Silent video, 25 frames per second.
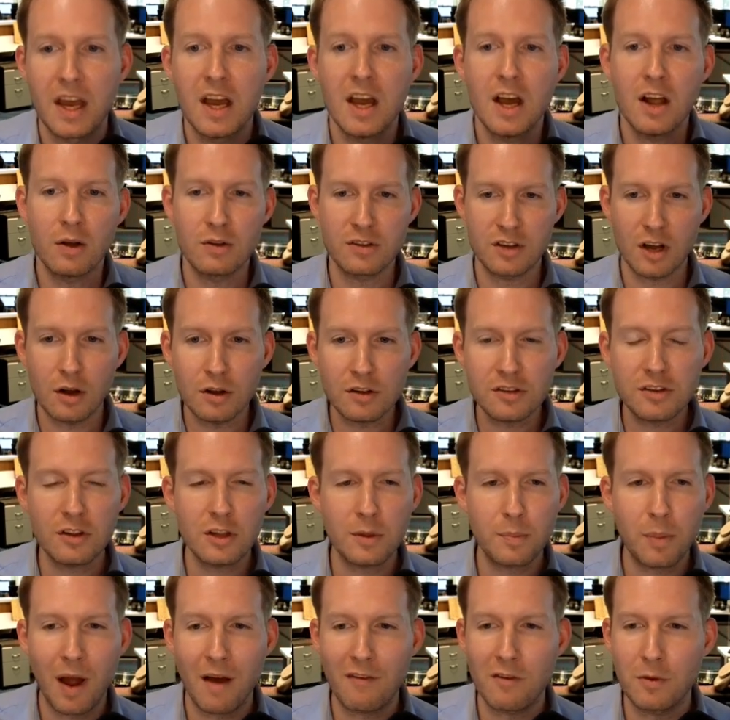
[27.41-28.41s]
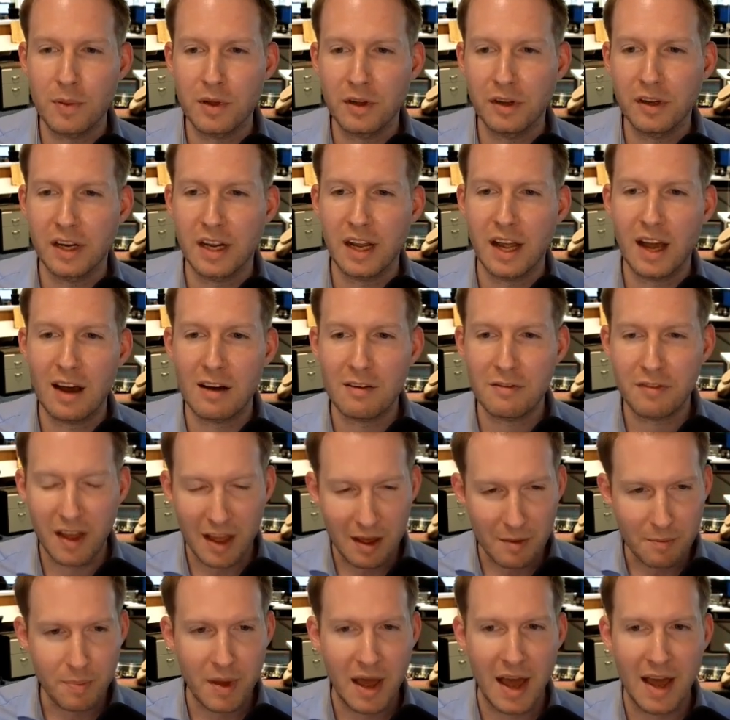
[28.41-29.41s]
There's also the probability of
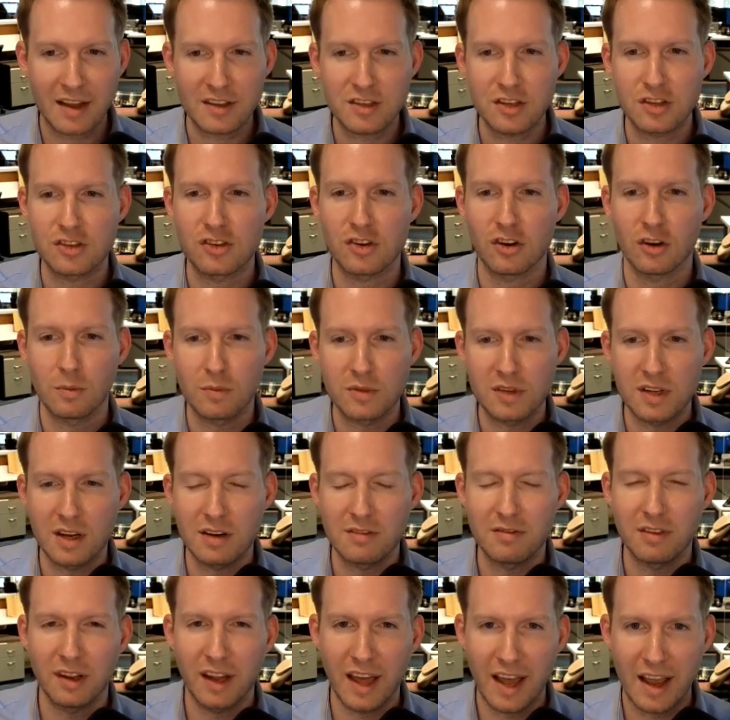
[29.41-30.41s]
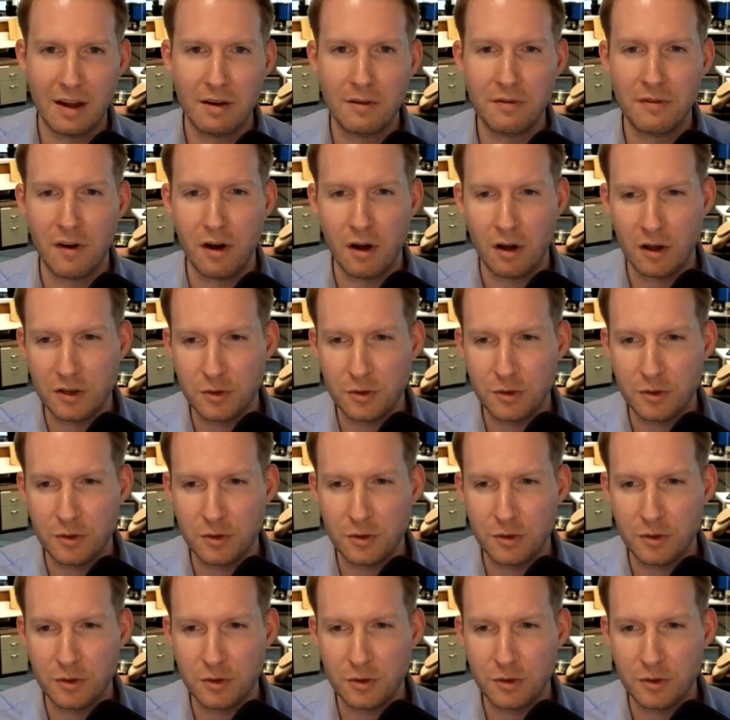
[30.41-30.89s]
impacts in terms of landfall.